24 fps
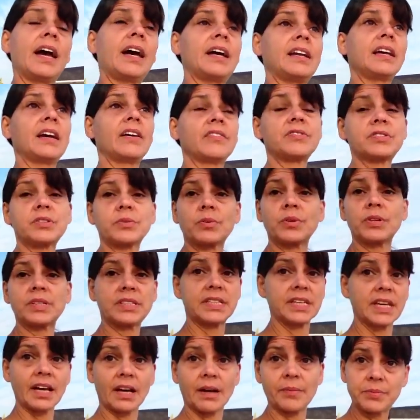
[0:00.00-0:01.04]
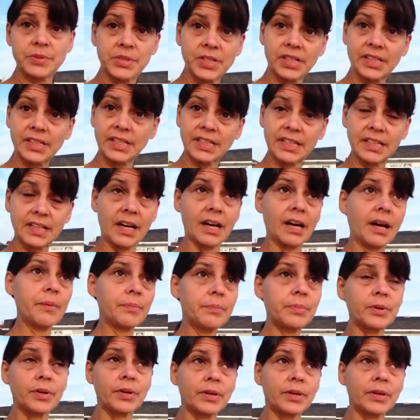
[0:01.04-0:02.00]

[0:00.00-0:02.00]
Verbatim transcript: and afterwards he helps you clean up,